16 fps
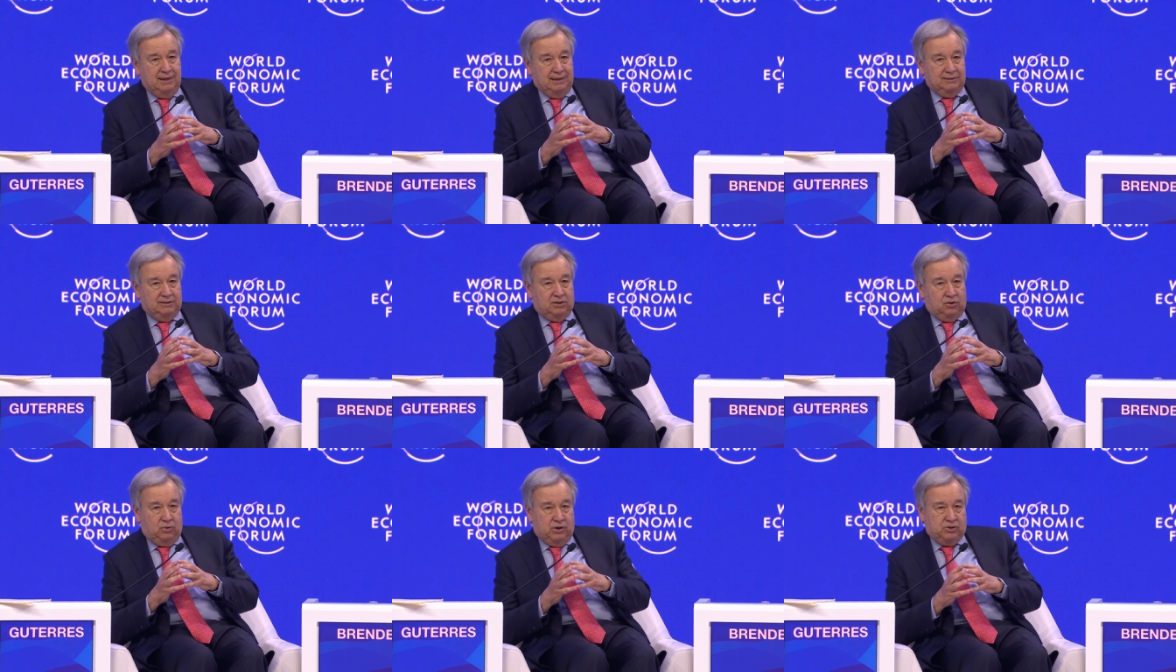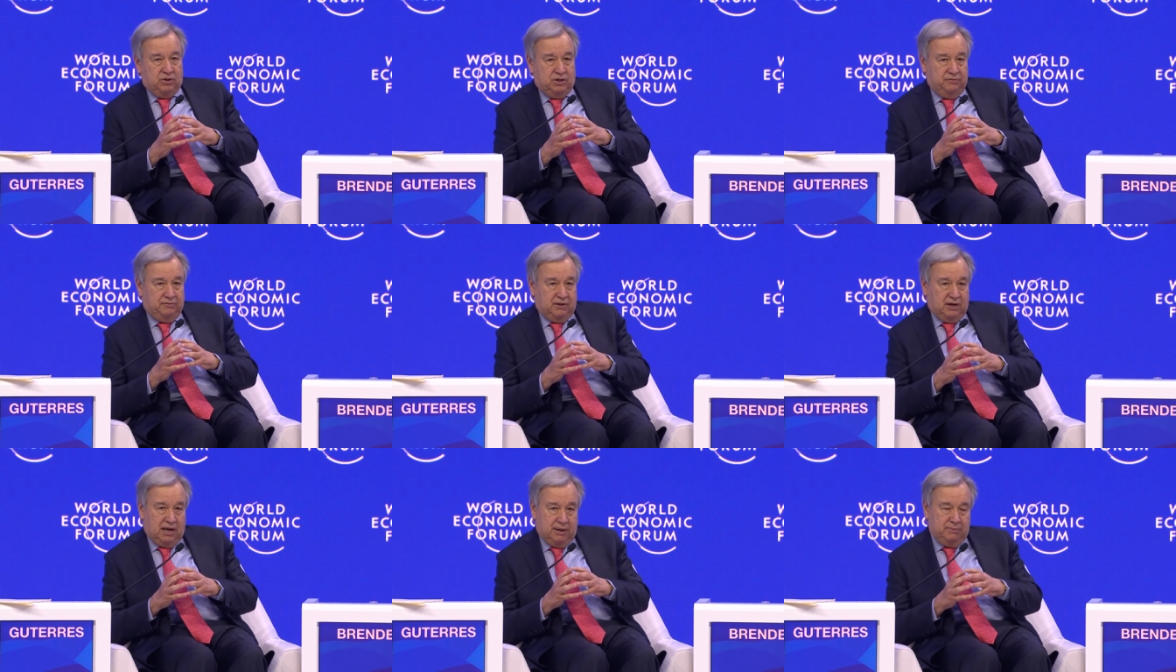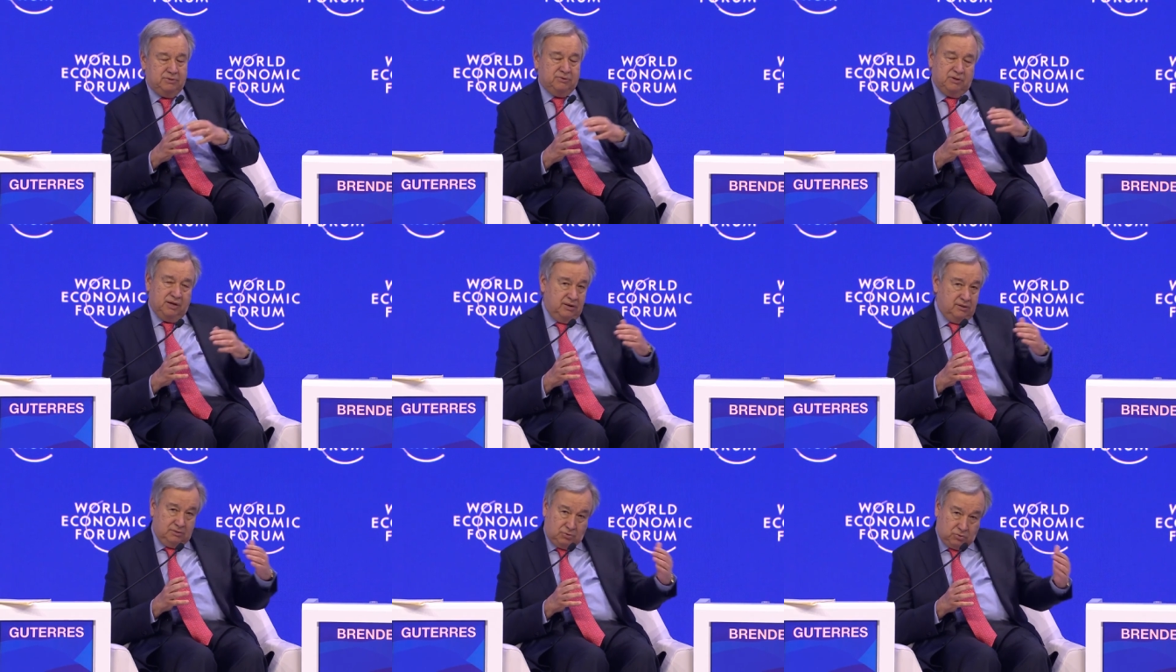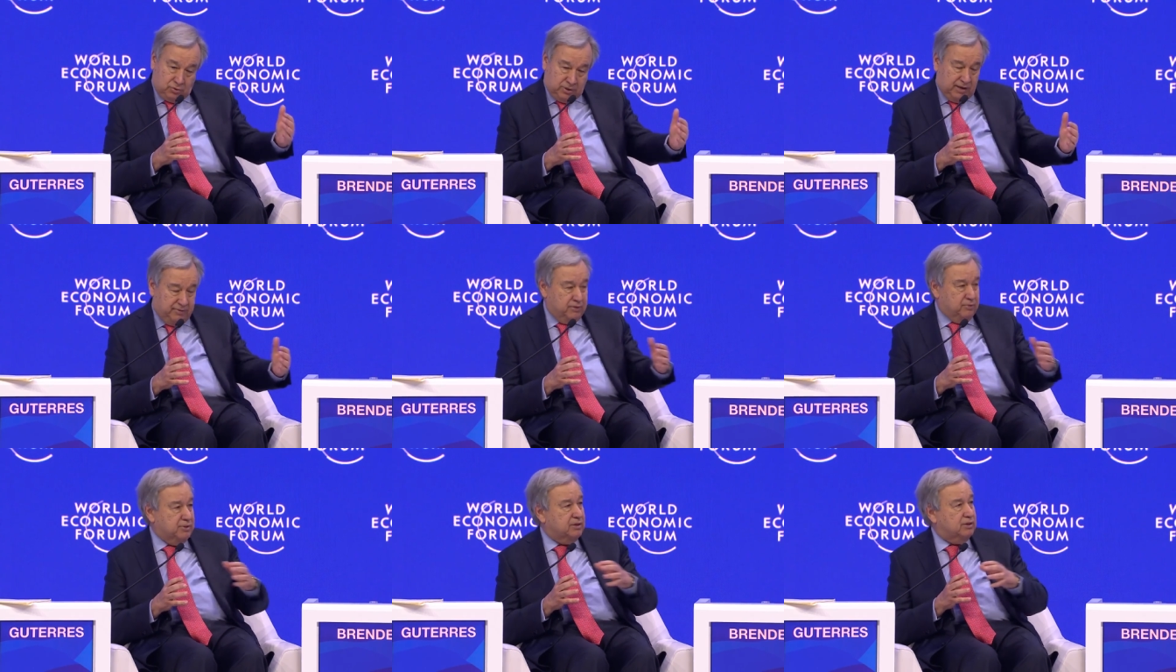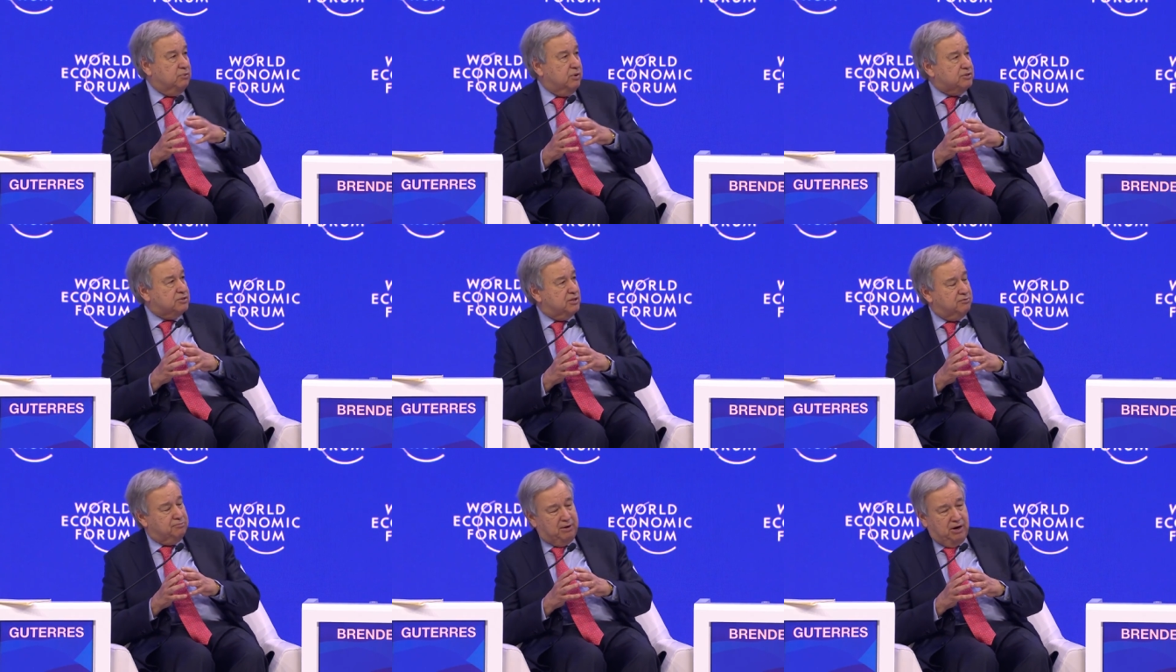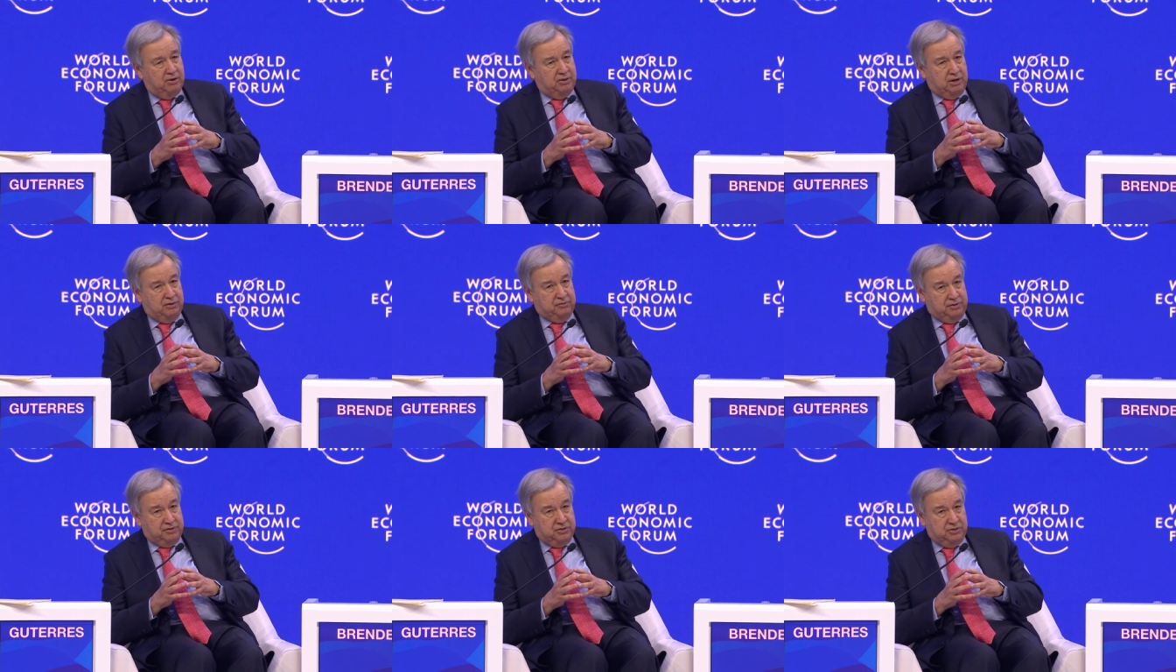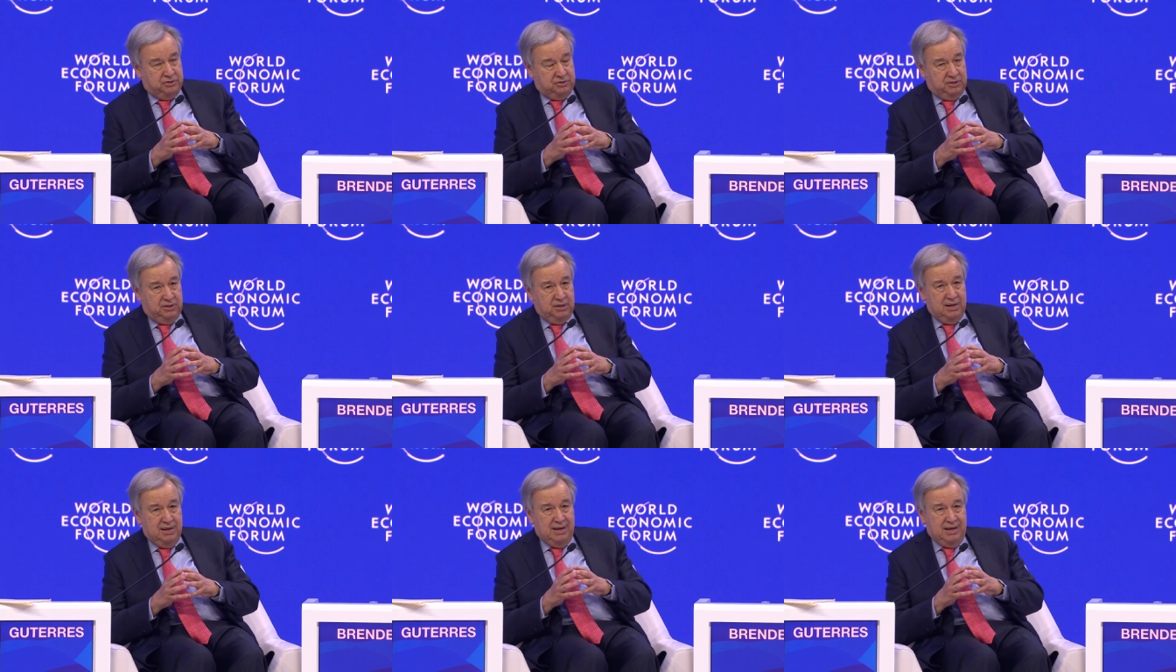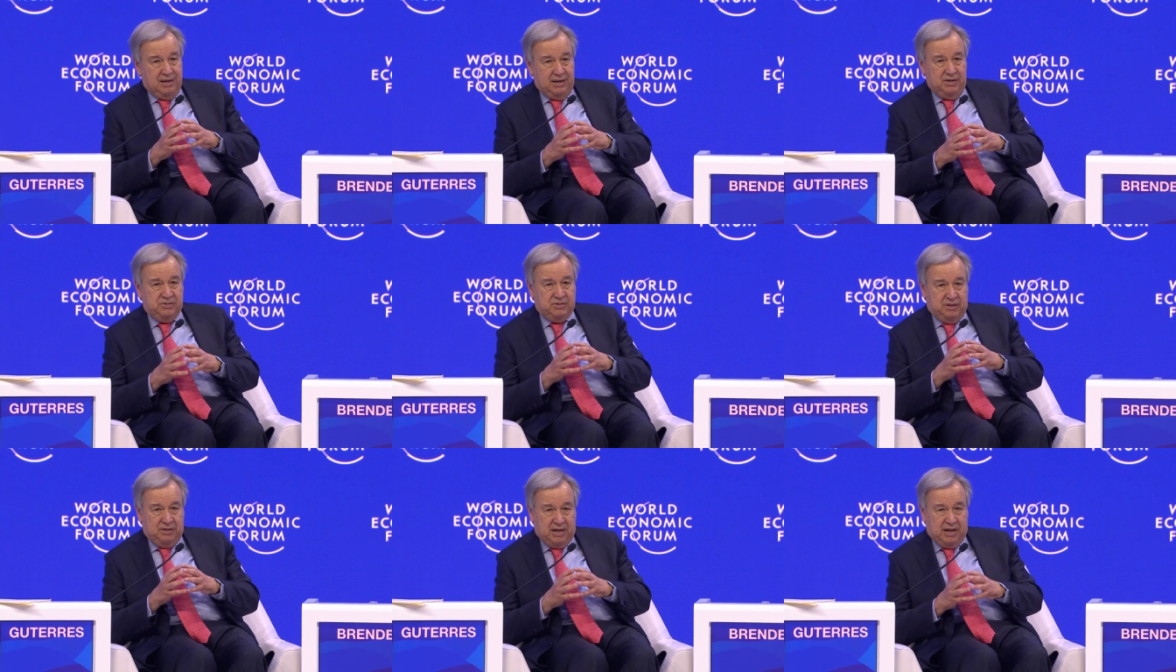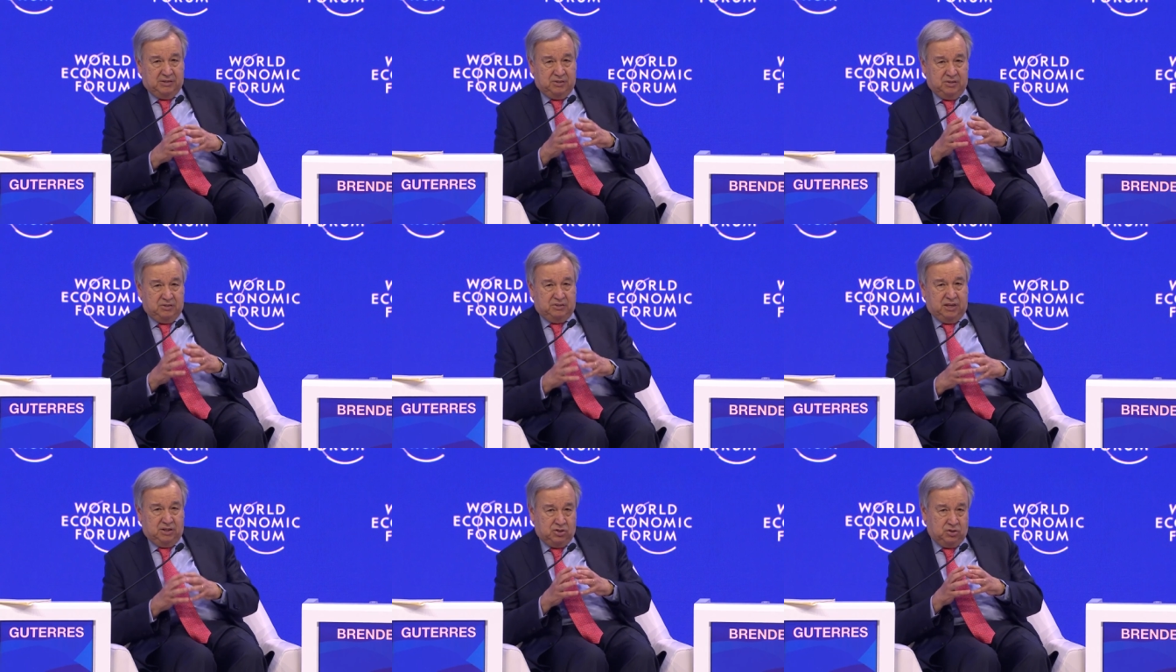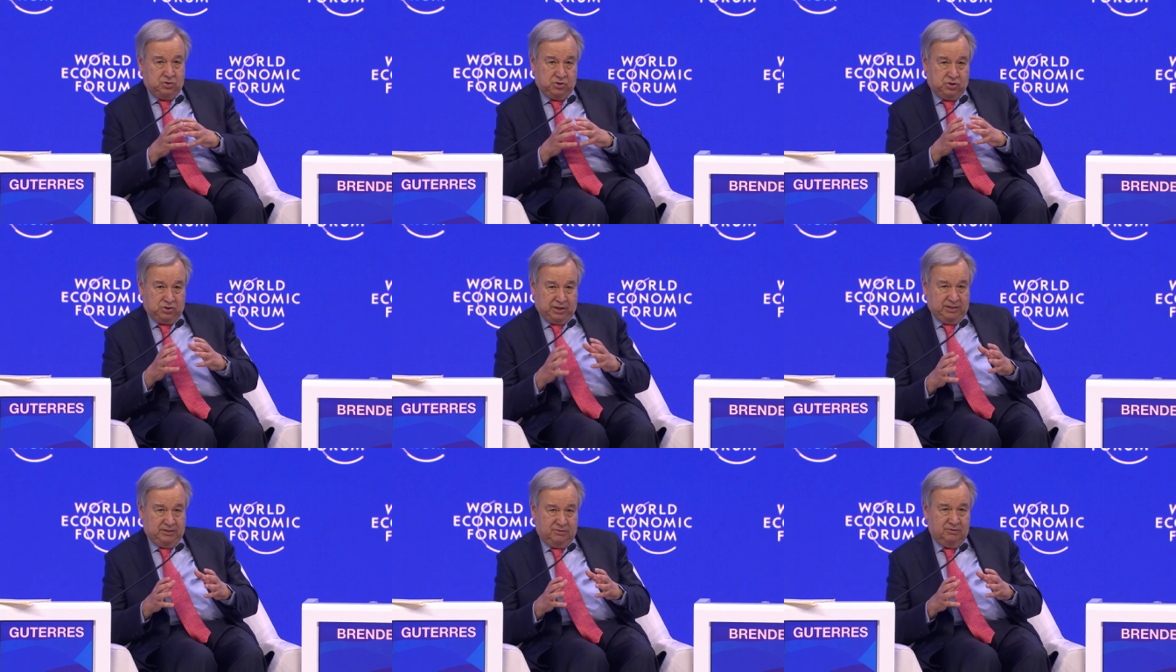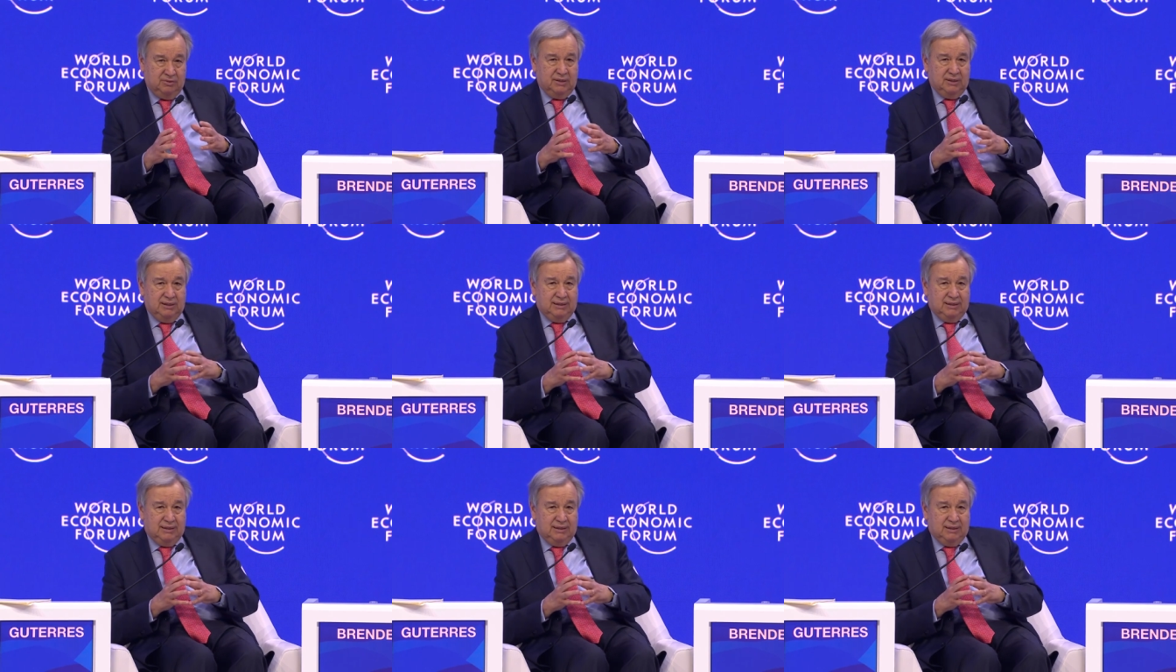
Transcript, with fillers: And the question of climate, together with the question of biodiversity, is an existential threat